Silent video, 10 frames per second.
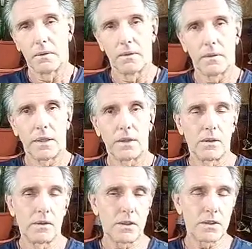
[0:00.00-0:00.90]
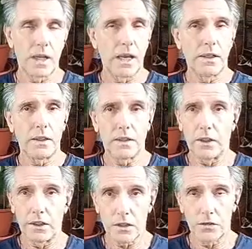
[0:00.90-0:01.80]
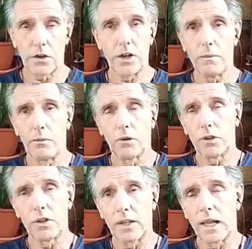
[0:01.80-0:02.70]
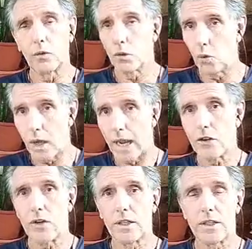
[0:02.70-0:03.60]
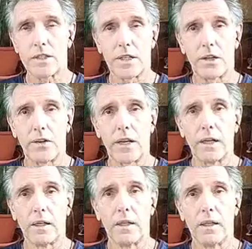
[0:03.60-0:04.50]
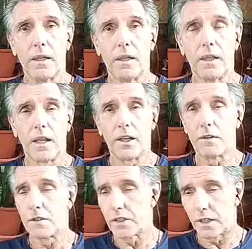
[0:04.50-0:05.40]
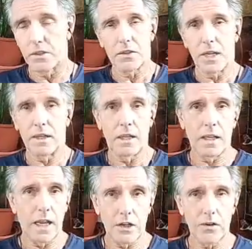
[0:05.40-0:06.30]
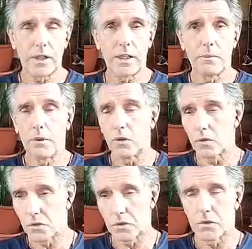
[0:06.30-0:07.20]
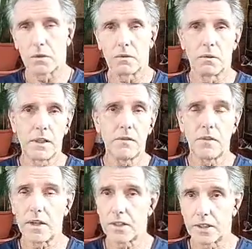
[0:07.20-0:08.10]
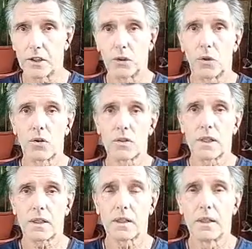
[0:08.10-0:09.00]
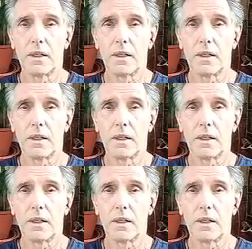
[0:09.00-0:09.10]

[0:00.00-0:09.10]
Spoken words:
that decided it is very important now to hydrate this area, and if cells are not hydrating because lymph is still toxic,